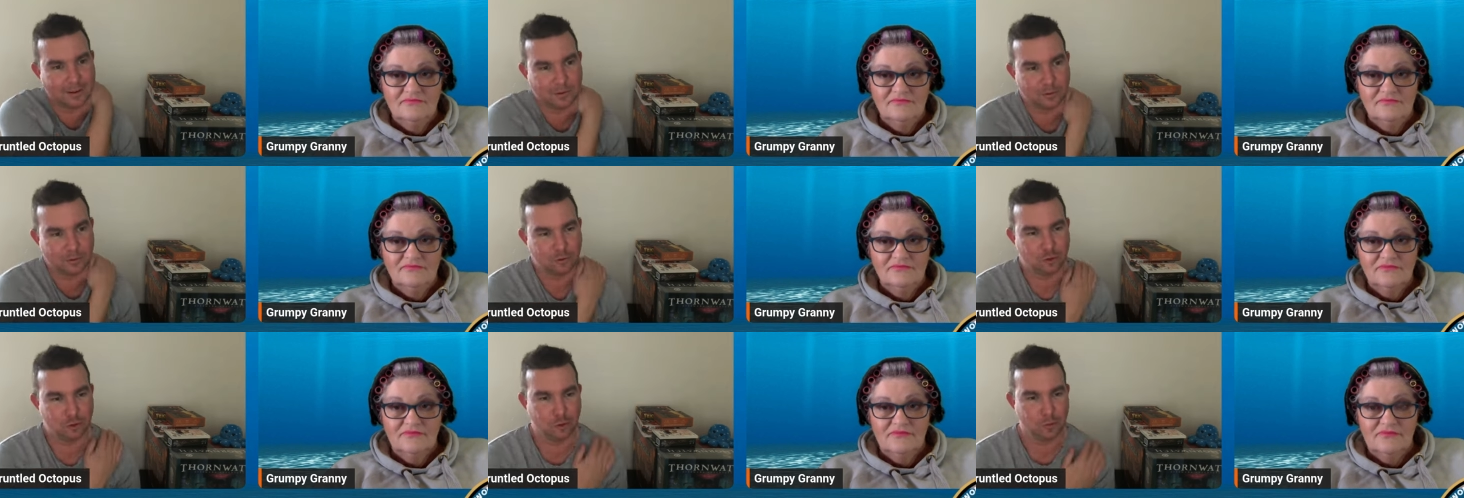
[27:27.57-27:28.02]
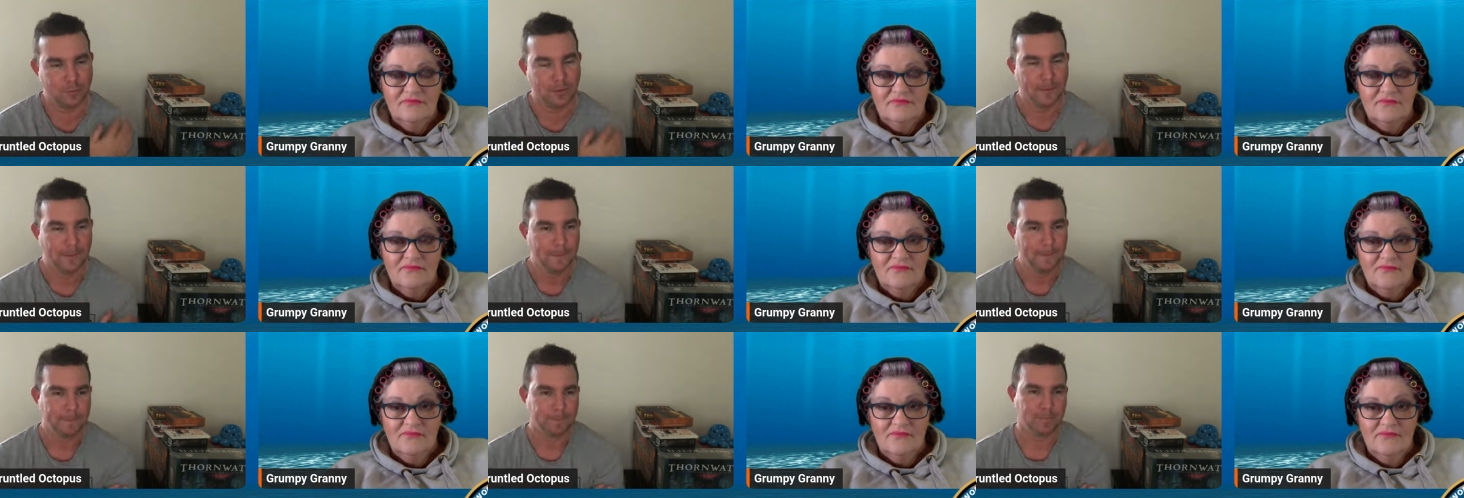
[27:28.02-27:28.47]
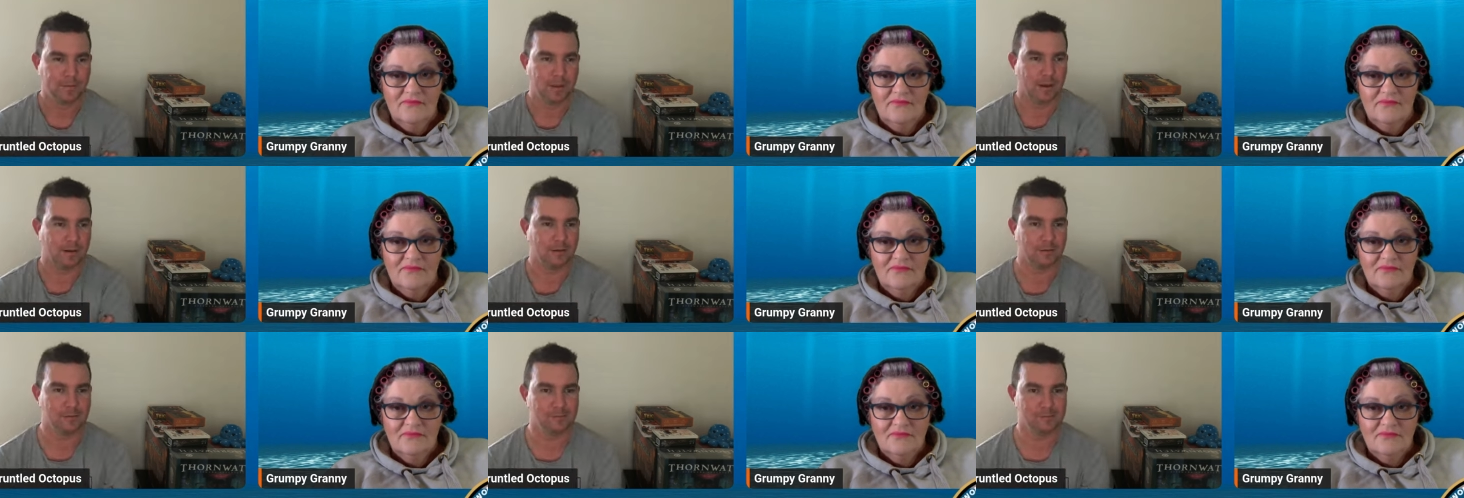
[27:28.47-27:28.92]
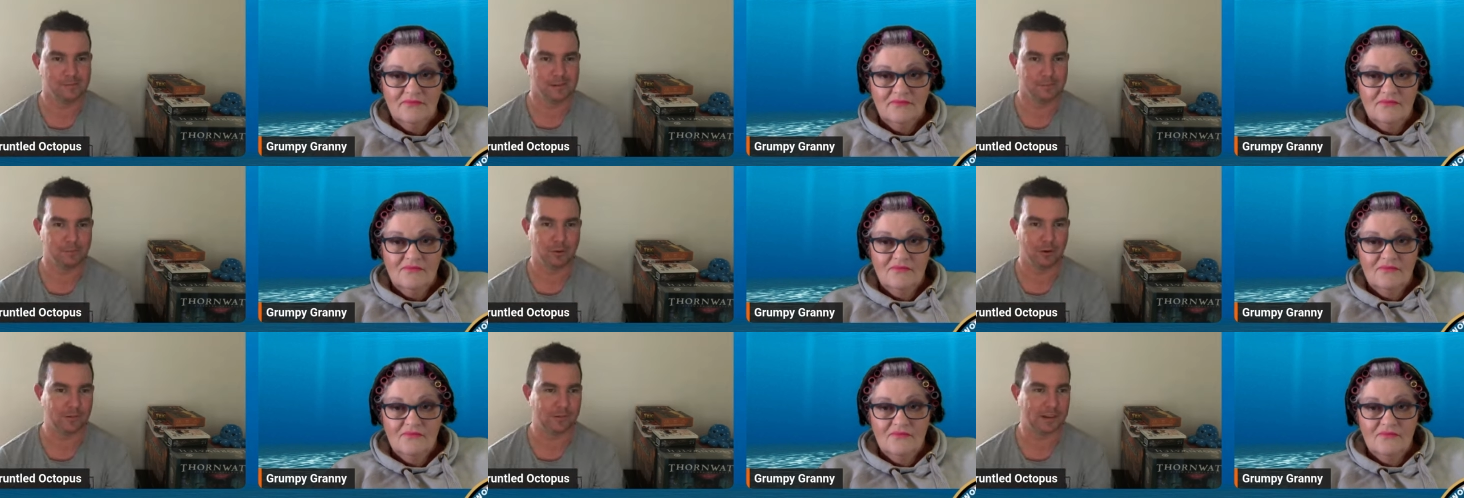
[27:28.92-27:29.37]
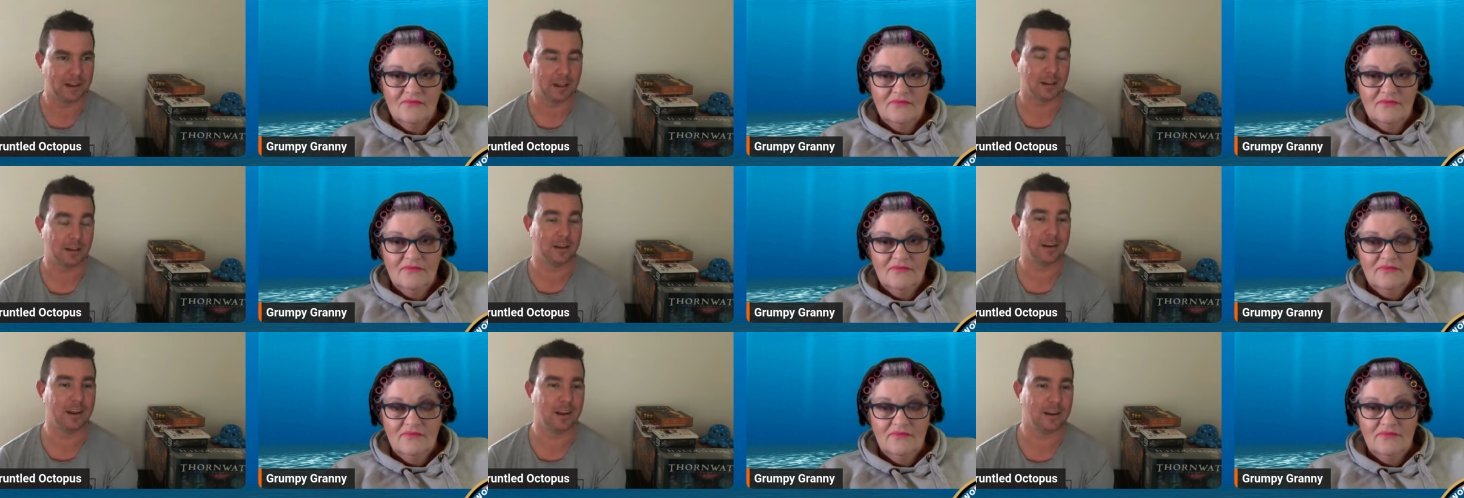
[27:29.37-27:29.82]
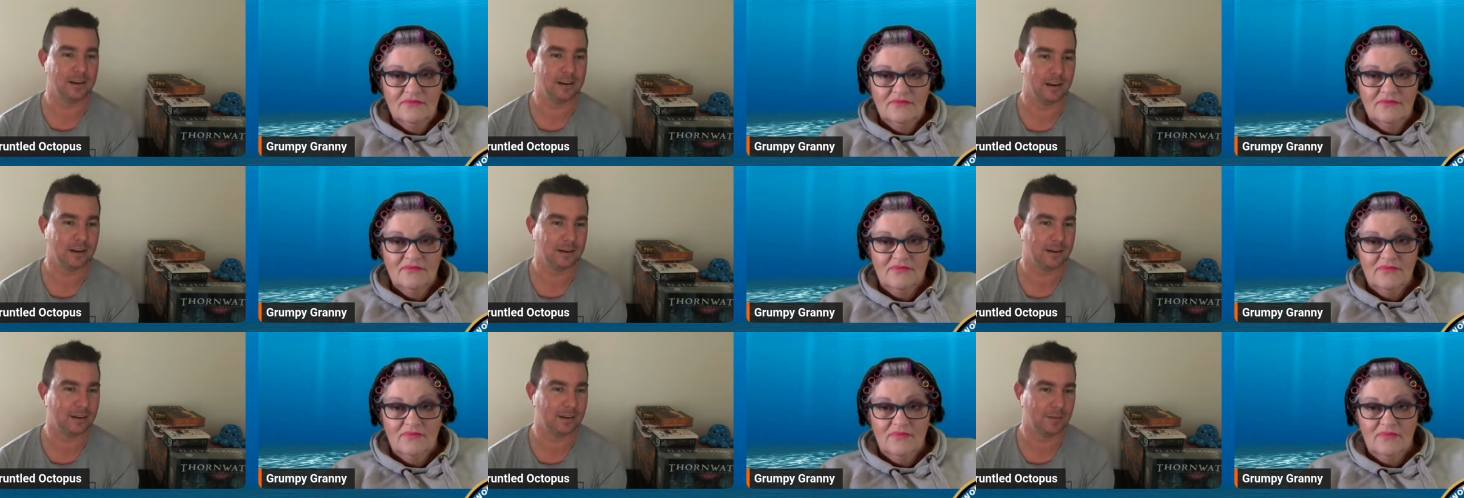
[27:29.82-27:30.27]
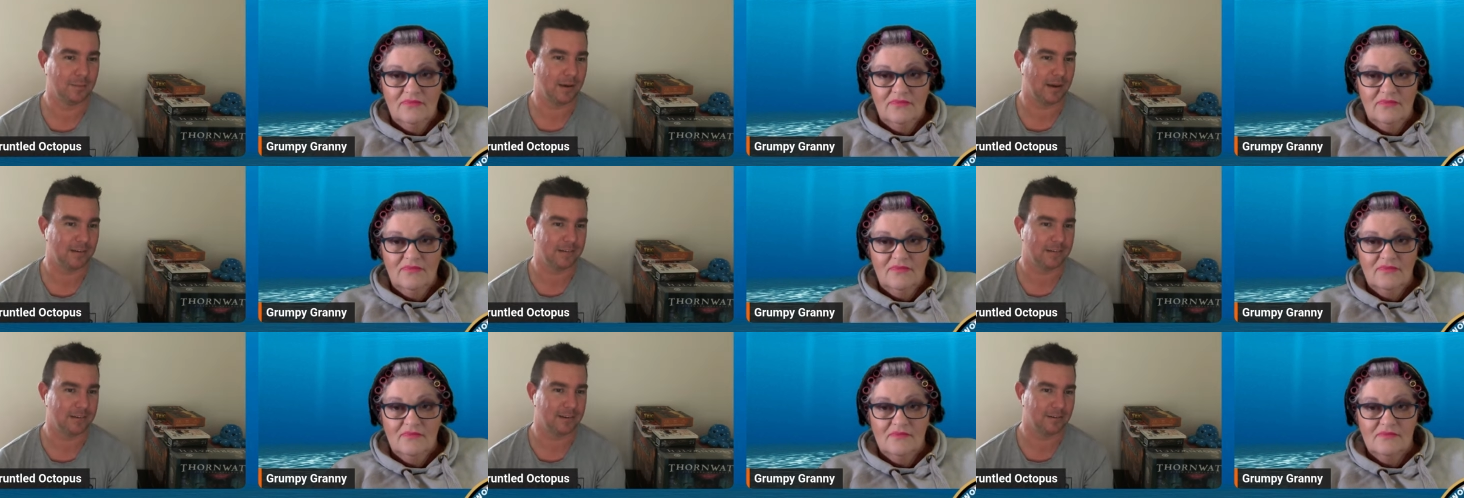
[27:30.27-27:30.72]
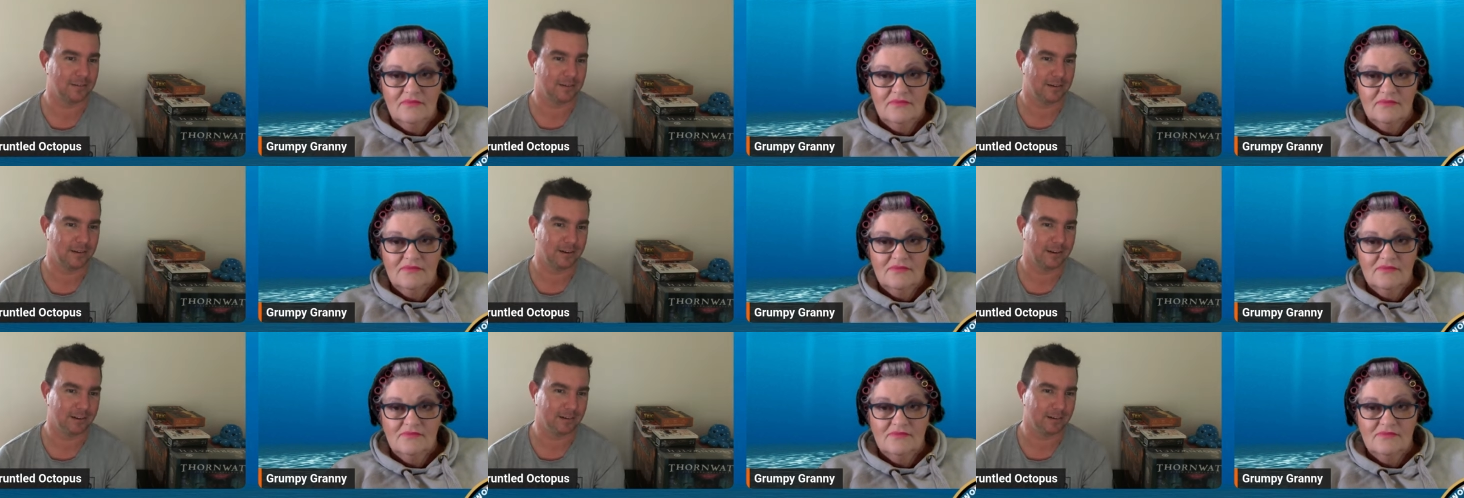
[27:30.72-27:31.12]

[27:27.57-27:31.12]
Speaker 1: a YouTube you know personality in any, any capacity, right?